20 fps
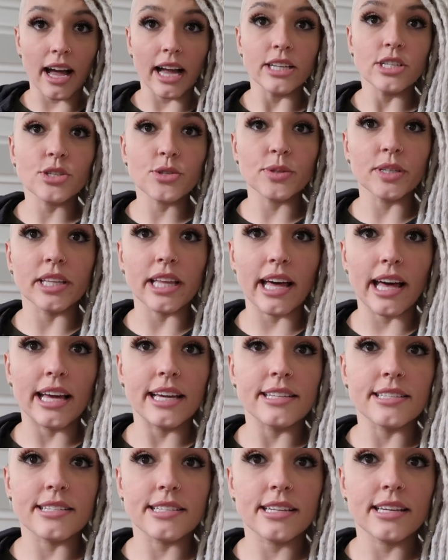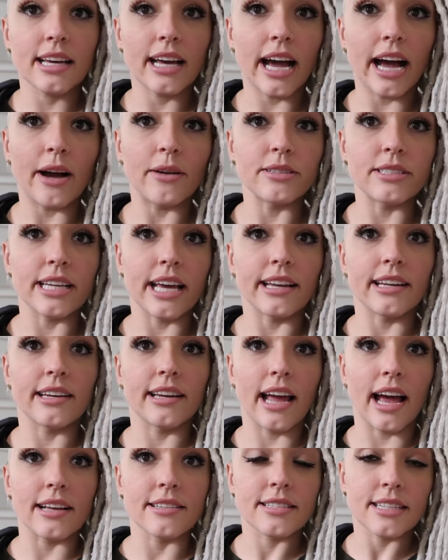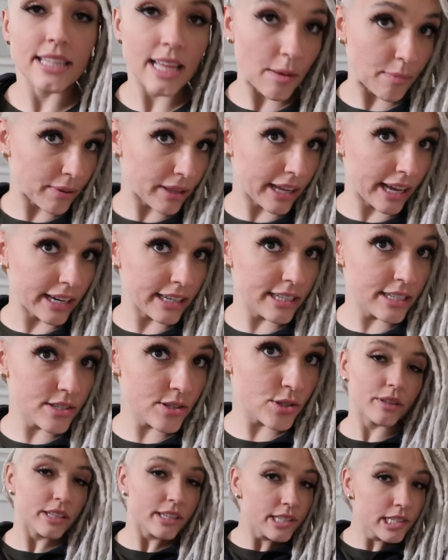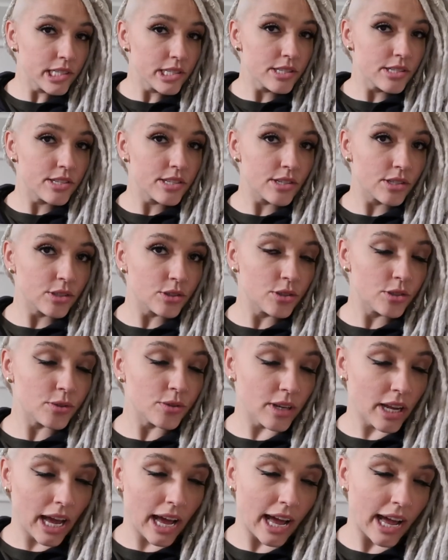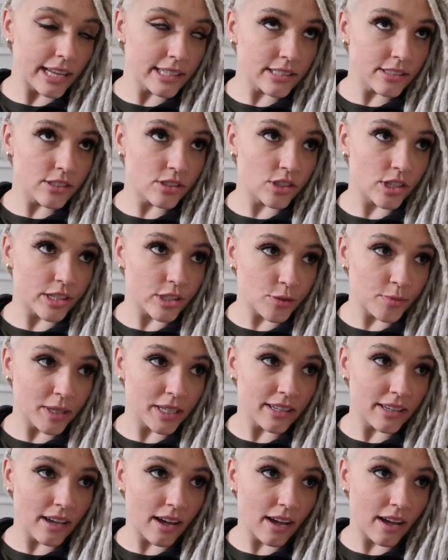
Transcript: I just realized how dead and nasty that plan is. Please do not judge me.